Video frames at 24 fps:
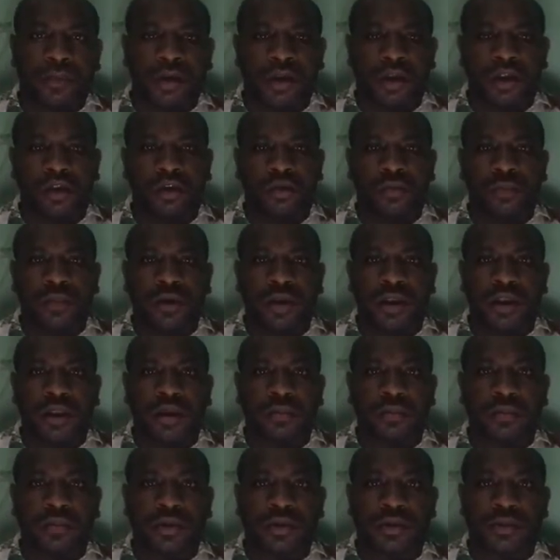Hello, my
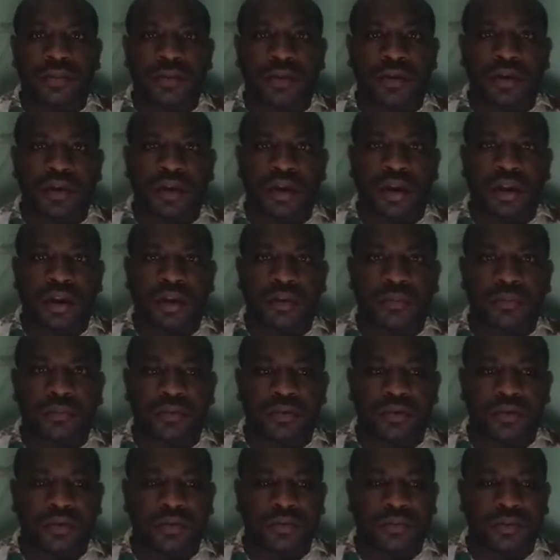name is Ferdinand
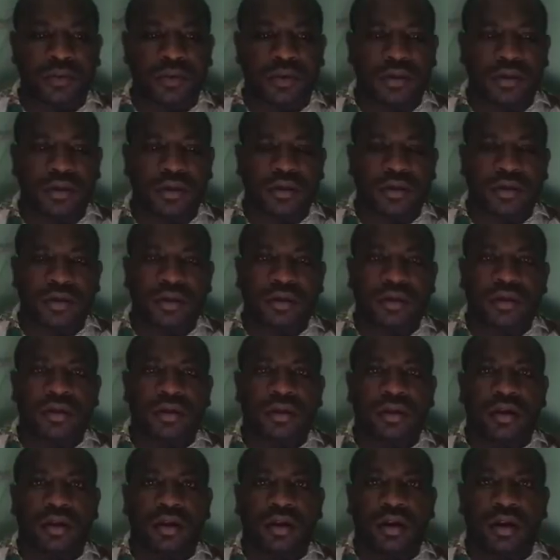Mpigome.
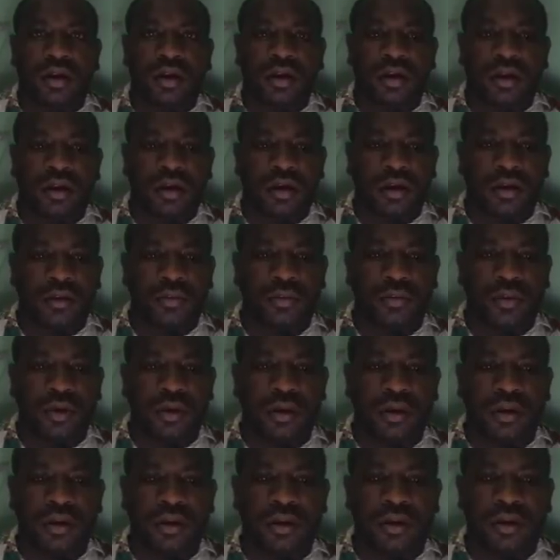I
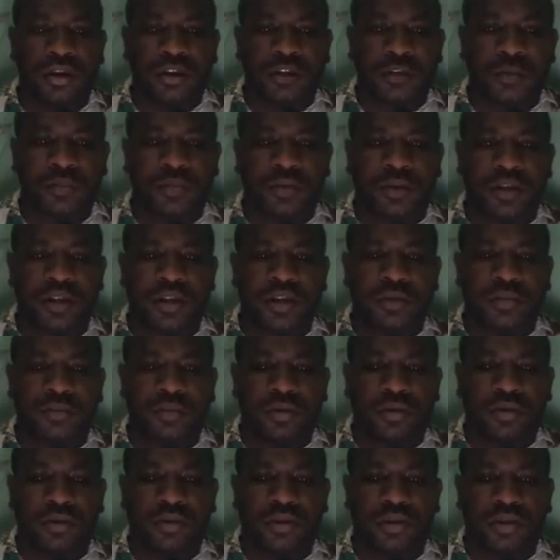will explain
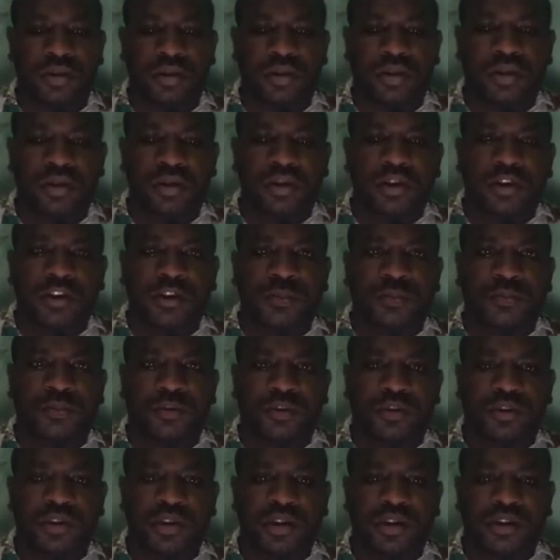about the
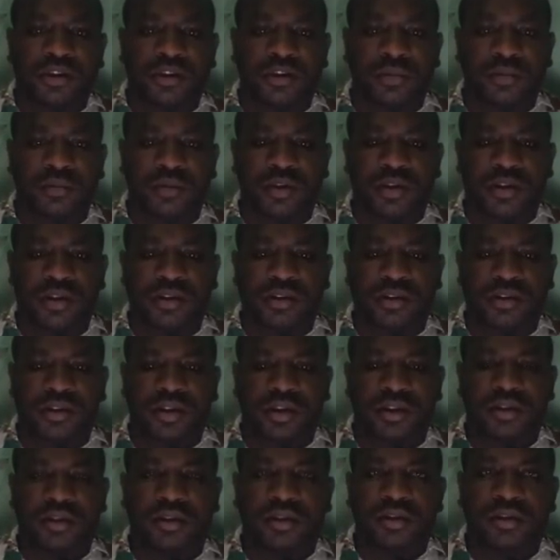sporting
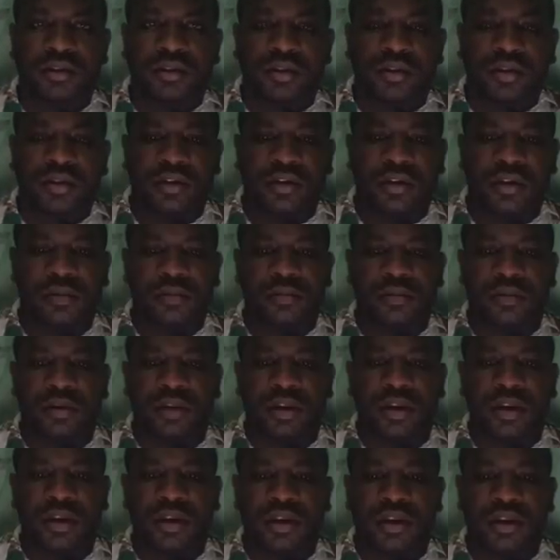examination,
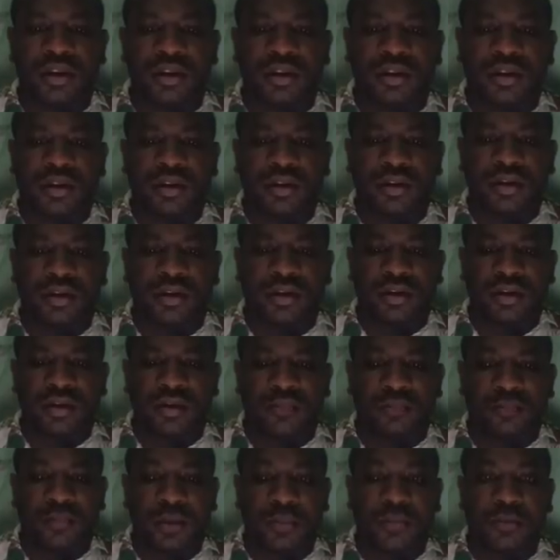namely
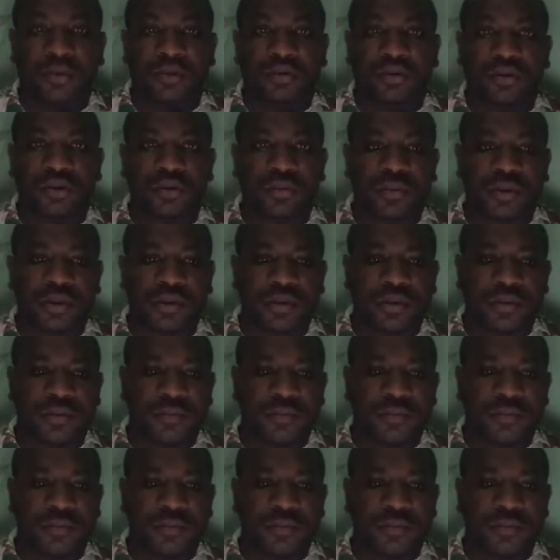plebectomy.